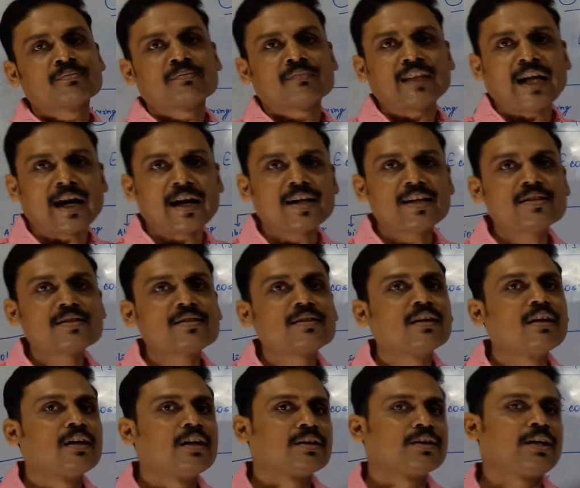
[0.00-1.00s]
That is,
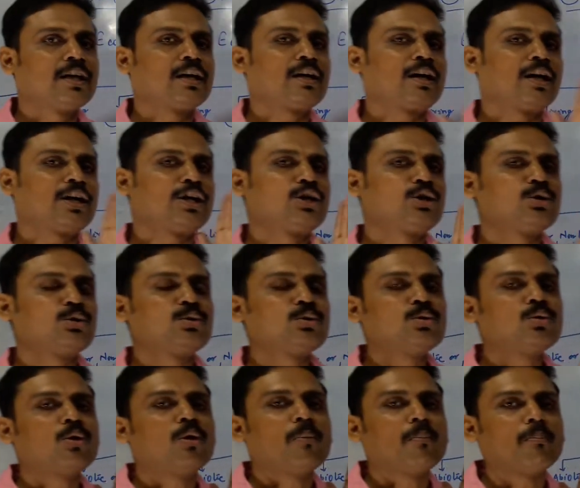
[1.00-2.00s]
there are
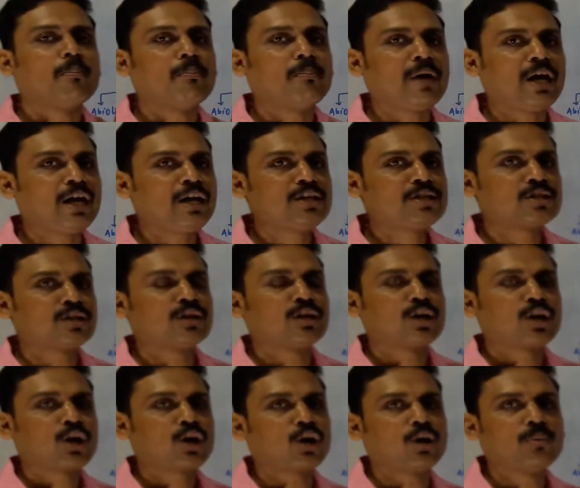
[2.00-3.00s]
two major
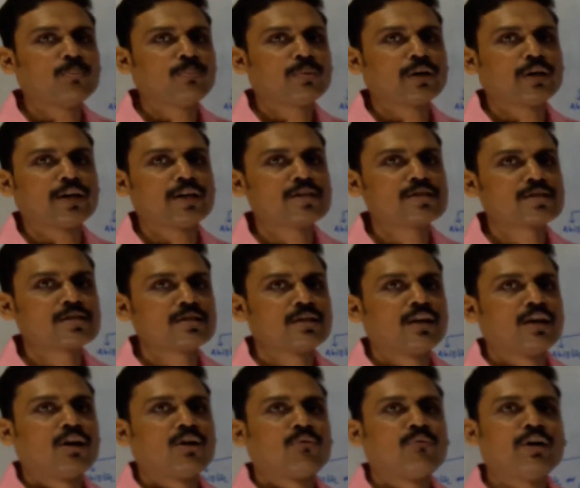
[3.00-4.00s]
components
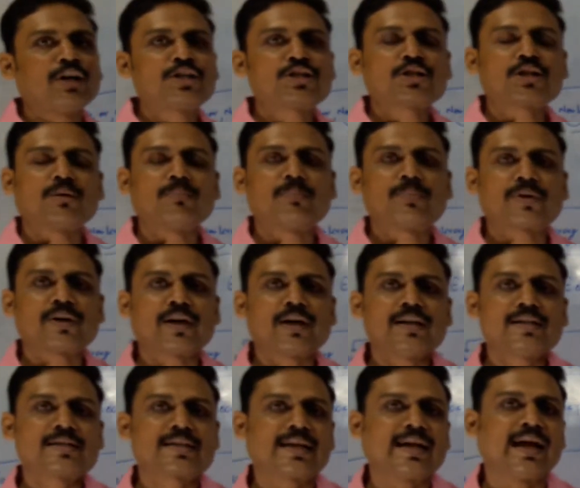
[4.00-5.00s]
which
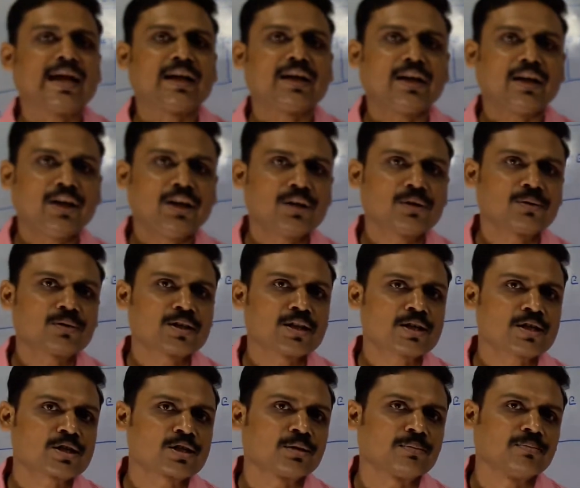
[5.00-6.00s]
comprise an
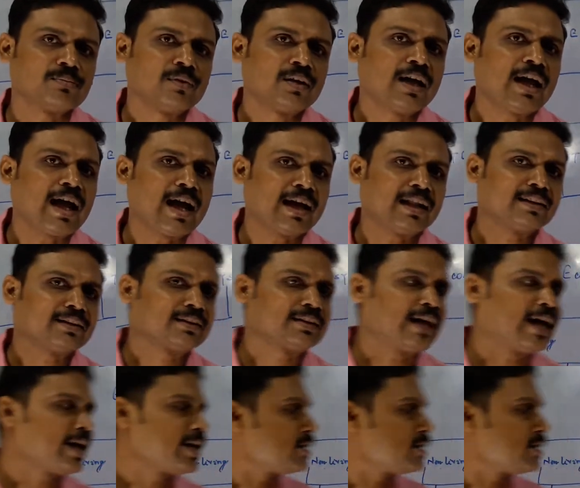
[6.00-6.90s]
ecosystem, and that